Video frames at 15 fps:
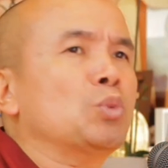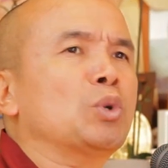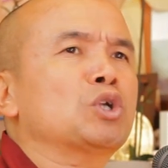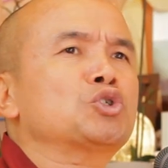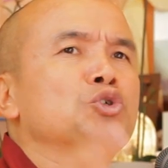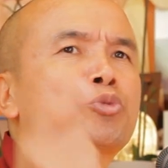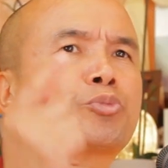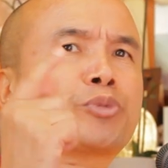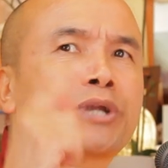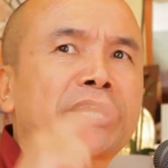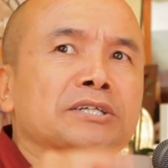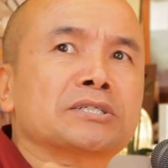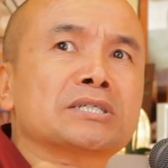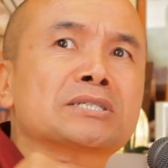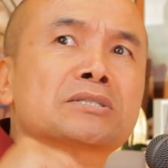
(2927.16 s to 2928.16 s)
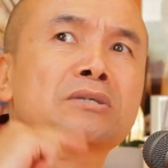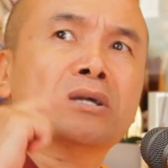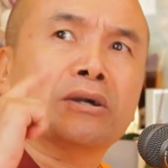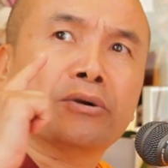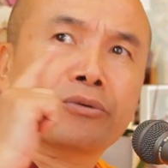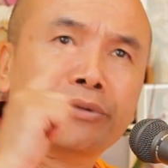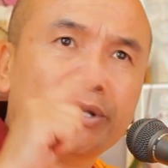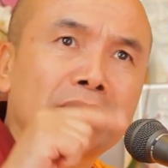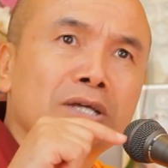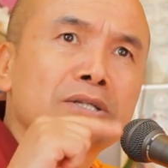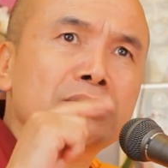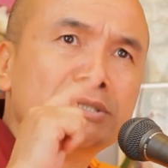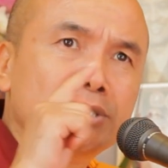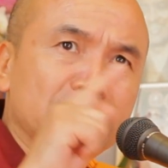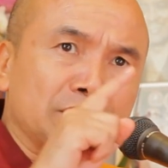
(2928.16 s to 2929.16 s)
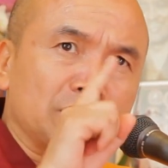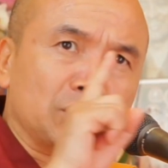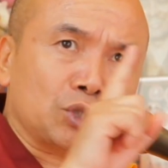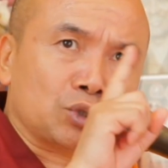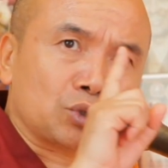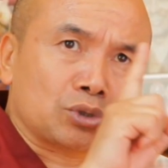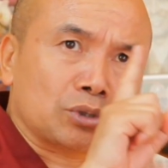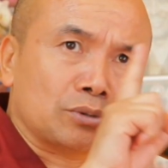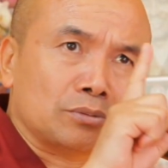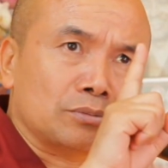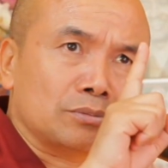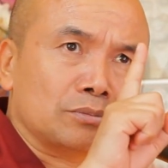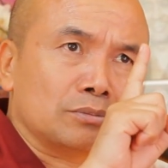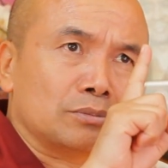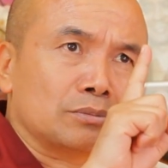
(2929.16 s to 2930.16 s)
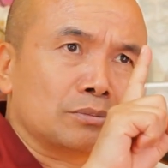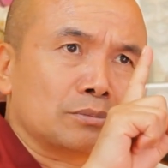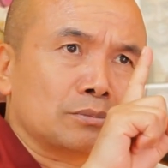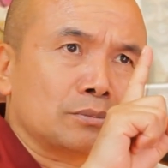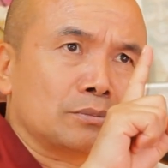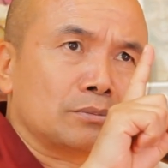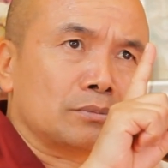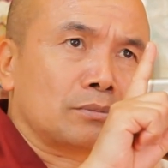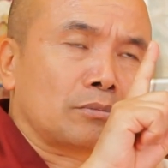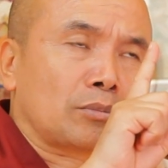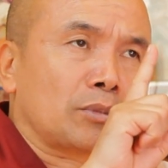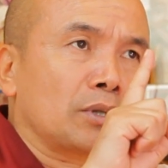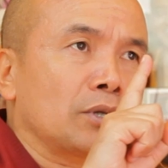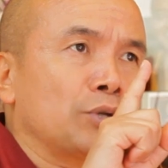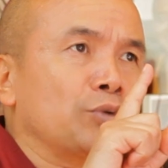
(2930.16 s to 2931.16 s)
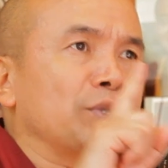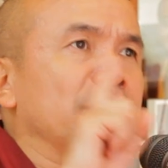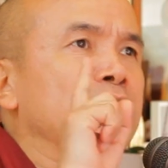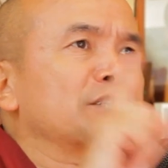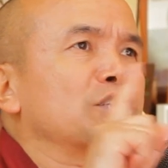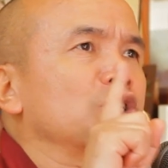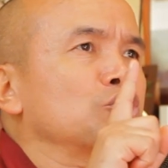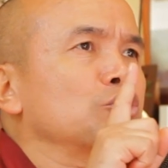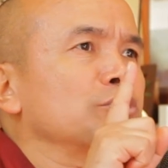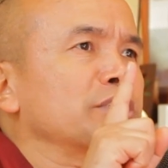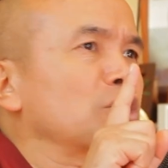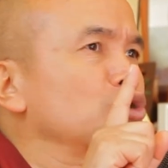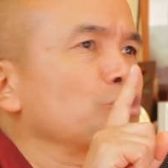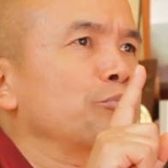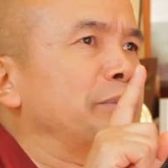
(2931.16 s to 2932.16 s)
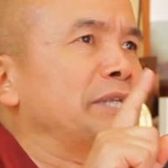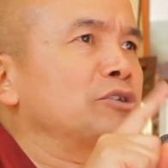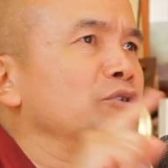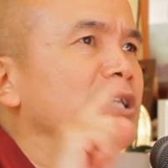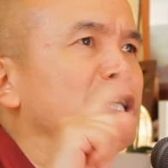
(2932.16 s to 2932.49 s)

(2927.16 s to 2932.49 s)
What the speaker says: should practice renunciation. Renunciation doesn't mean to